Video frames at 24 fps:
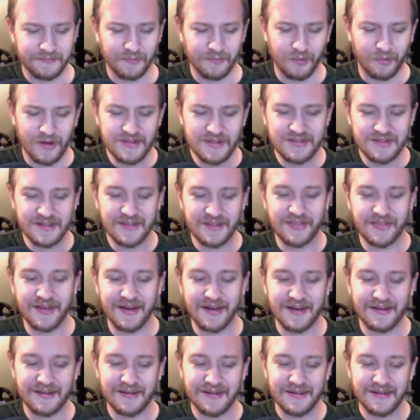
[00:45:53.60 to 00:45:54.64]
wasn't it
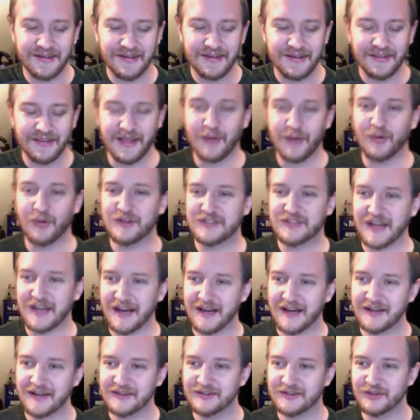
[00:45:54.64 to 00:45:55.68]
that they were
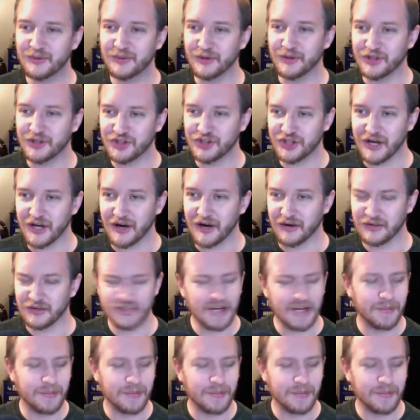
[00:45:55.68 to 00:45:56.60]
tied to a chair? Some,